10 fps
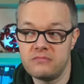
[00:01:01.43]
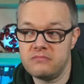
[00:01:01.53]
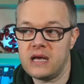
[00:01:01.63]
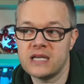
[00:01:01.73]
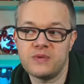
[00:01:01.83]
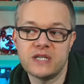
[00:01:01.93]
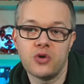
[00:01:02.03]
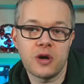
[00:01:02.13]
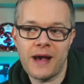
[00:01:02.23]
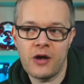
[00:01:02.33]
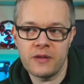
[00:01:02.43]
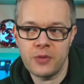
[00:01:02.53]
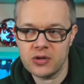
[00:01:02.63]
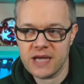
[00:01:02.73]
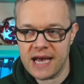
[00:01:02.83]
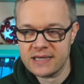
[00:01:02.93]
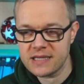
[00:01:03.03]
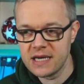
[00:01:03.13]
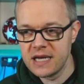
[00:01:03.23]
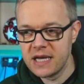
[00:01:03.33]
as we talk about on the podcast,
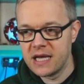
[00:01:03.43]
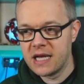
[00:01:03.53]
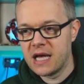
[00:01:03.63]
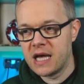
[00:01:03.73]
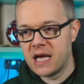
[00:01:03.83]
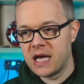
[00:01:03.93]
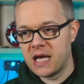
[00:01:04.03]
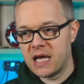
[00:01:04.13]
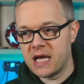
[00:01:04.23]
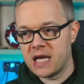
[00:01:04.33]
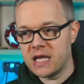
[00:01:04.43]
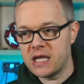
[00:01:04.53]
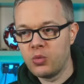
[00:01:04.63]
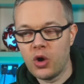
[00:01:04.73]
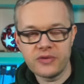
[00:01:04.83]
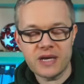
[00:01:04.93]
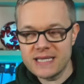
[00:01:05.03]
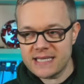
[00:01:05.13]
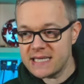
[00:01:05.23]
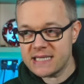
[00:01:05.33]
you want
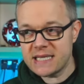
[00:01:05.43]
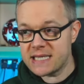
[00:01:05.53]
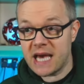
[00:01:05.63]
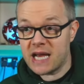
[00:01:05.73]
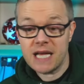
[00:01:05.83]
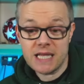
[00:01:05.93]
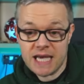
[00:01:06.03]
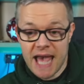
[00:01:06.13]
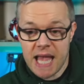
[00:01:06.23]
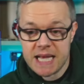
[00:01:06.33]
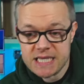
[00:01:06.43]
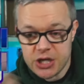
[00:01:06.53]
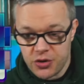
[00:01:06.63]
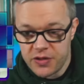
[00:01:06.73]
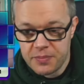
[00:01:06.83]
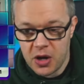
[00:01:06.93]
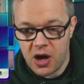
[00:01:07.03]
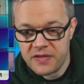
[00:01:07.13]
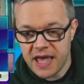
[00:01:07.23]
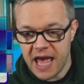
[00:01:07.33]
consistency. And I, again, it's another part
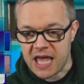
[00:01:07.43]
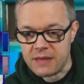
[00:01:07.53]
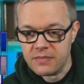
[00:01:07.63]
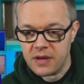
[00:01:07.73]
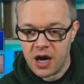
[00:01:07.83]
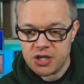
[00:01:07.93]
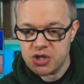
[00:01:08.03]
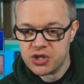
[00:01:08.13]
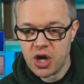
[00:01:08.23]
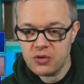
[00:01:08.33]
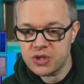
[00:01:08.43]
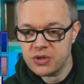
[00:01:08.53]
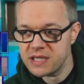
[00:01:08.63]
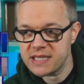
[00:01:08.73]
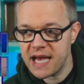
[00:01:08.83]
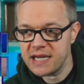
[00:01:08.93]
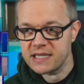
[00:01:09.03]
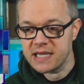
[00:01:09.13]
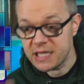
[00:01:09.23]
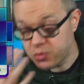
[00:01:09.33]
of the game I just don't
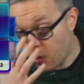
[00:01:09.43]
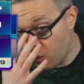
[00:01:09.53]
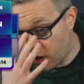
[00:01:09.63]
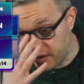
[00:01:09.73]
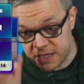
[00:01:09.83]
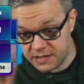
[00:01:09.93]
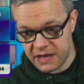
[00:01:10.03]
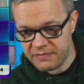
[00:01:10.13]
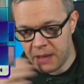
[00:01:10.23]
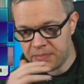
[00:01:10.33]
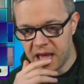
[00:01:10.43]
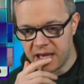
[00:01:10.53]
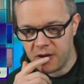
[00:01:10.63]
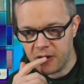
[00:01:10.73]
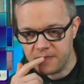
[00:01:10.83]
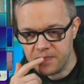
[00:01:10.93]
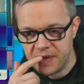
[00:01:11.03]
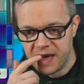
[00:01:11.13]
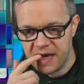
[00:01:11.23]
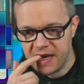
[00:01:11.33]
understand. It's 1-1. It's they're playing
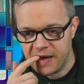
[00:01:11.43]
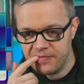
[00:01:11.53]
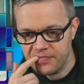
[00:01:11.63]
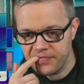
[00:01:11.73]
on.